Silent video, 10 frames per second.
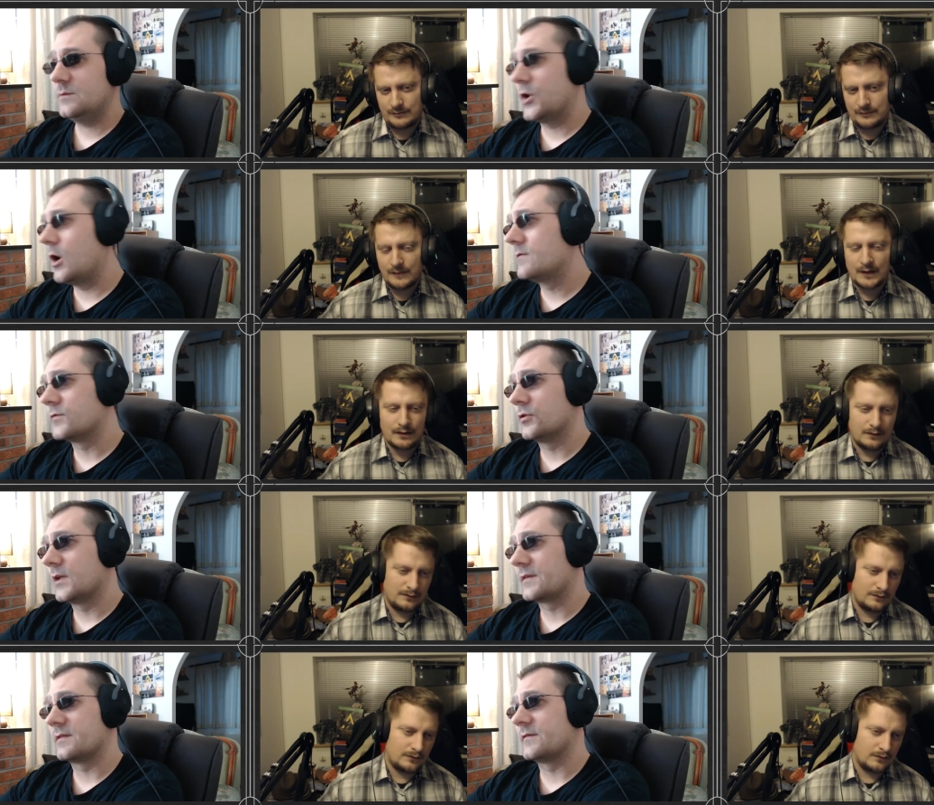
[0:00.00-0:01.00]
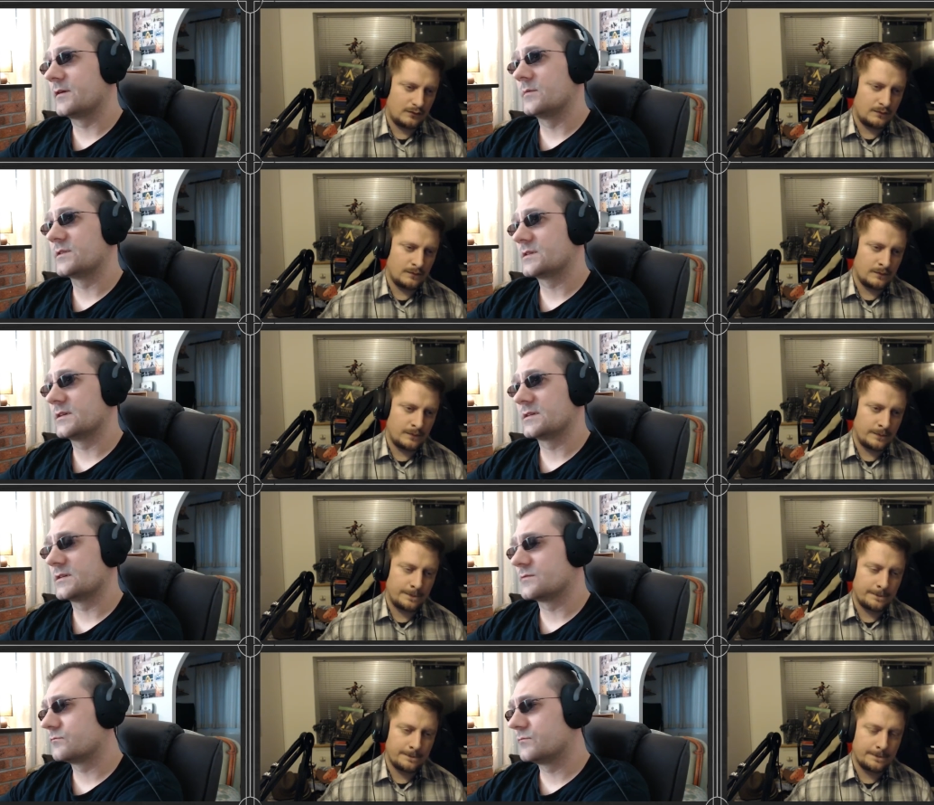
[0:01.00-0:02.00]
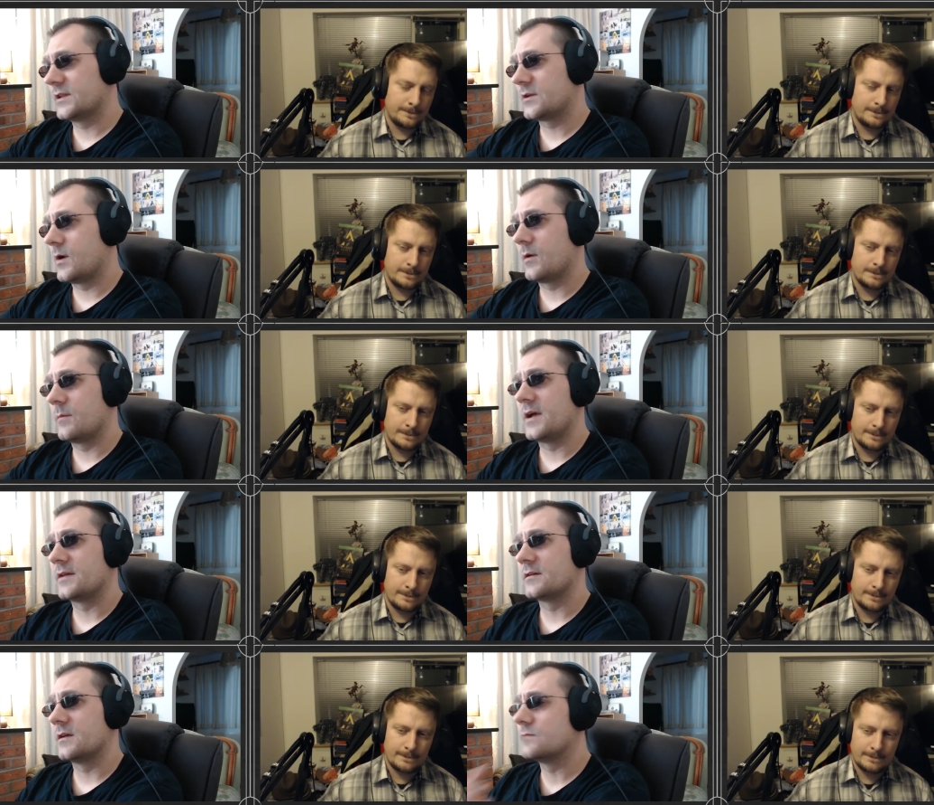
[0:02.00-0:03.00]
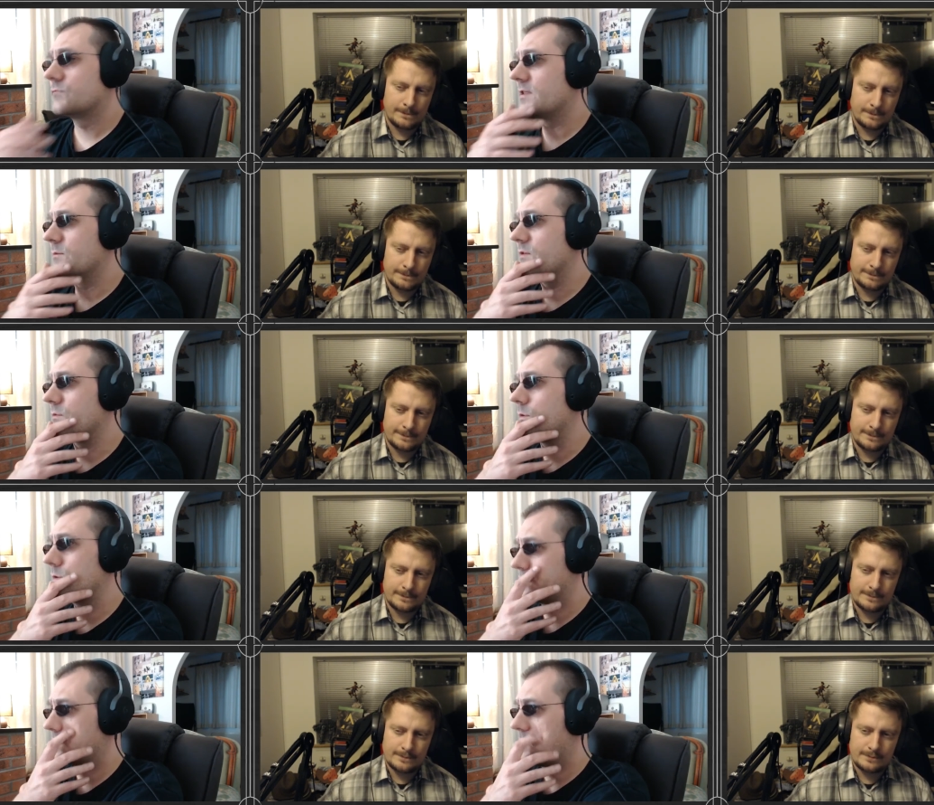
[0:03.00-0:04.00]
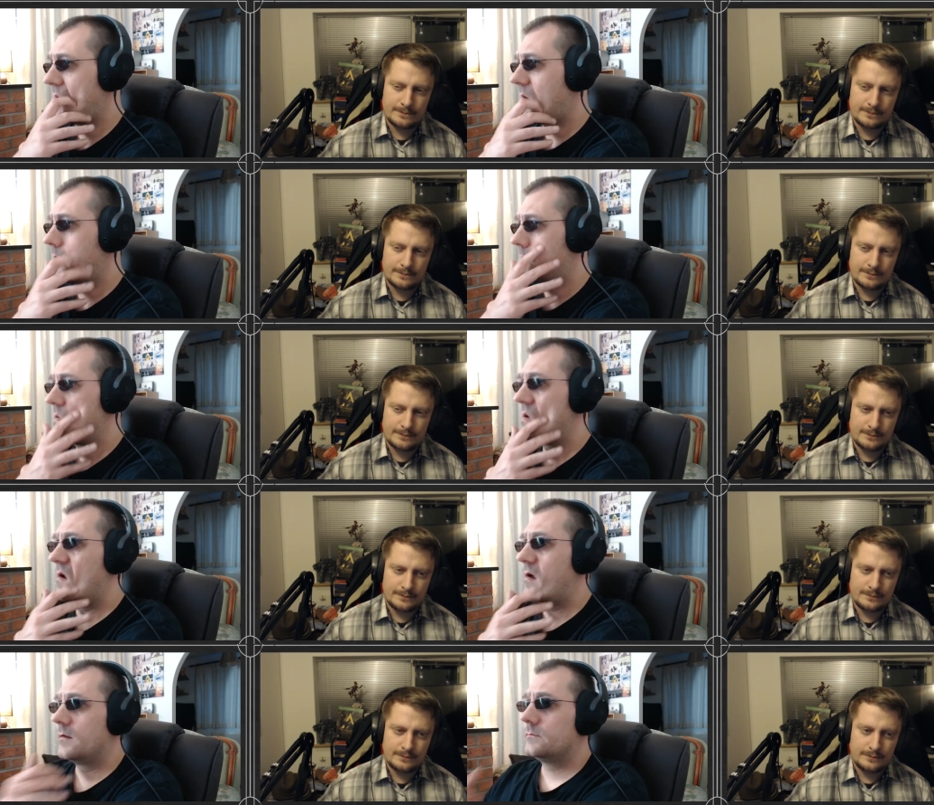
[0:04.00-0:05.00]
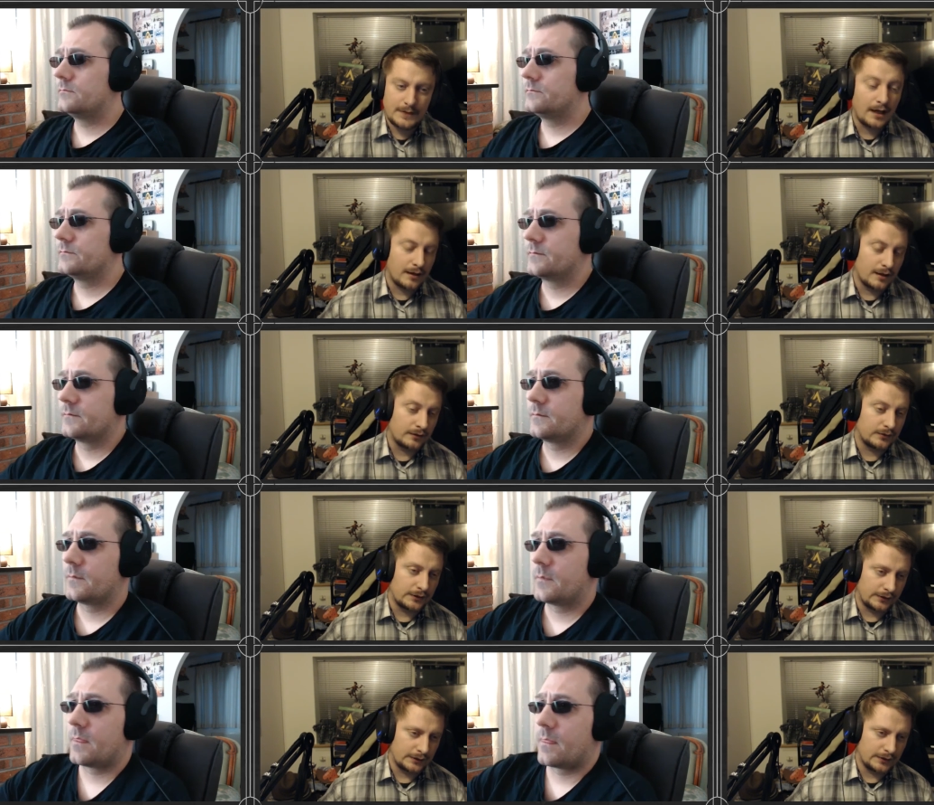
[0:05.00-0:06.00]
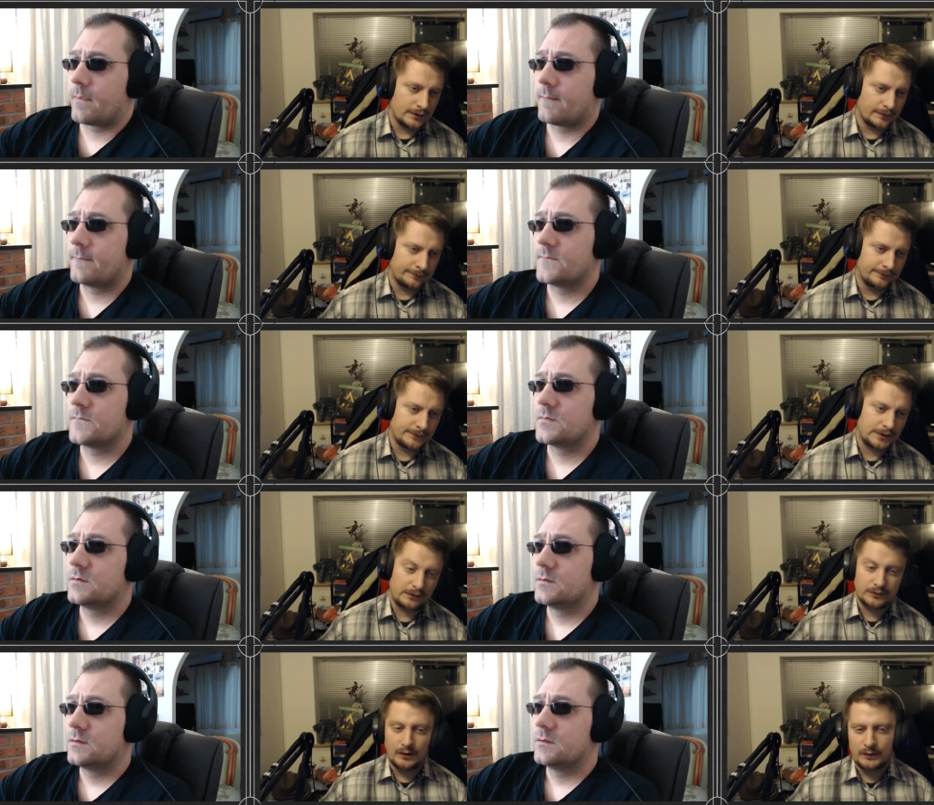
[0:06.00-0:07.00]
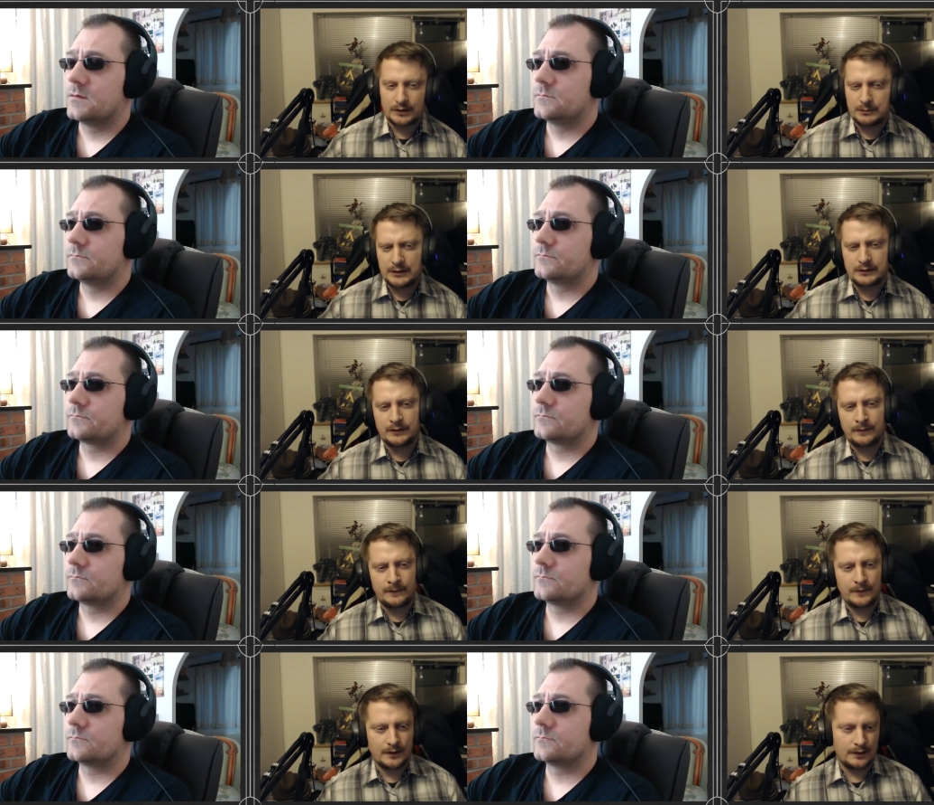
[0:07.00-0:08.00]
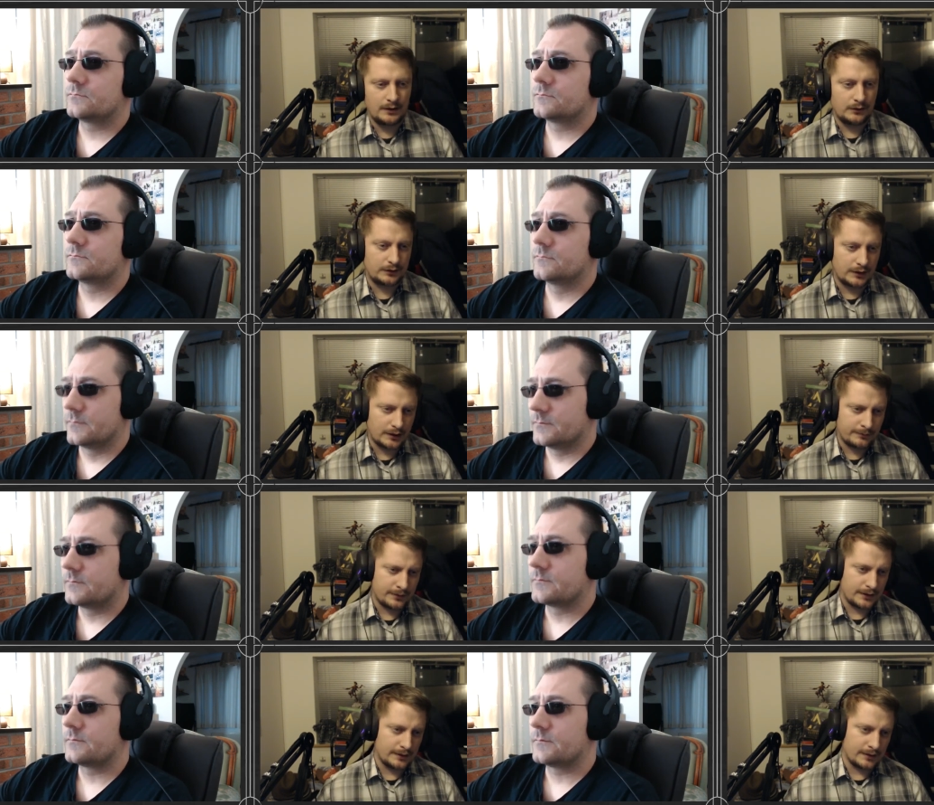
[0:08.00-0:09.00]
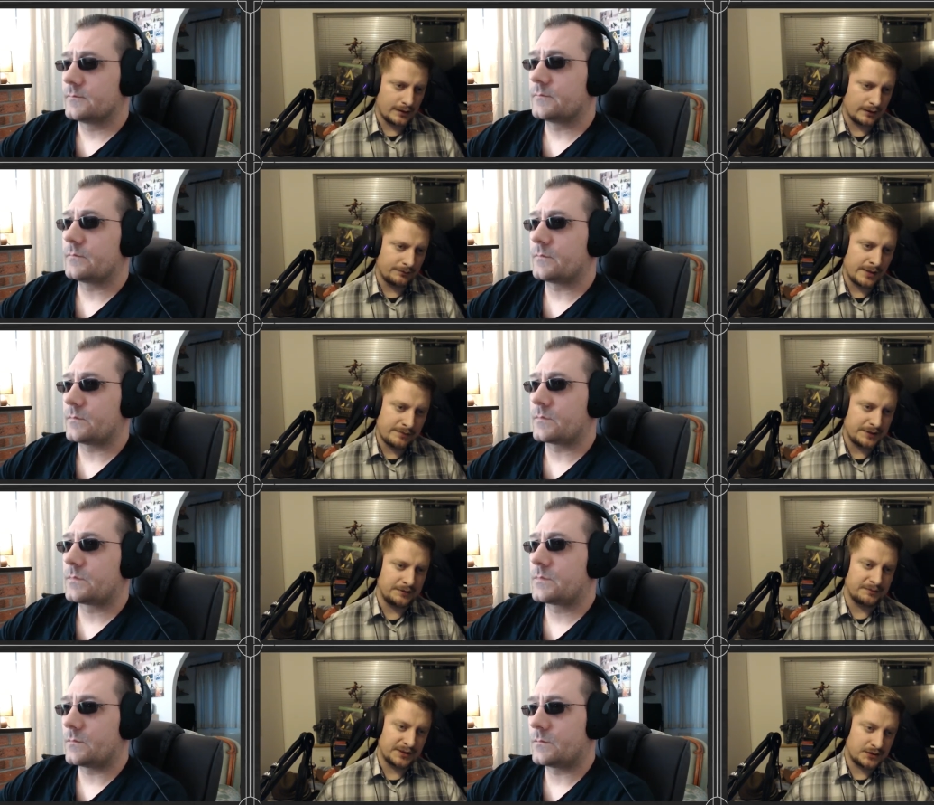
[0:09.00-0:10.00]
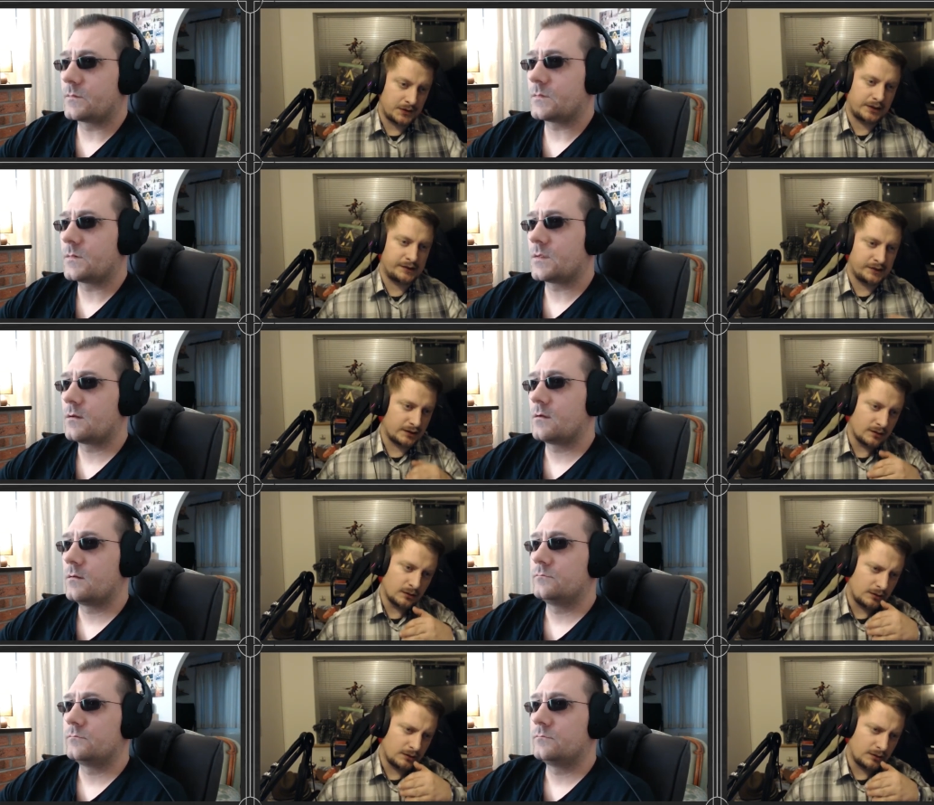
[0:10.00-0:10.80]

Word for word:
Speaker 1: But overall, I think the film is is, is really quite well made and, and really worth a watch.
Speaker 2: Yeah, I agree. Um, definitely recommend it uh, look it up. Uh, it may be a bit tricky to get a hold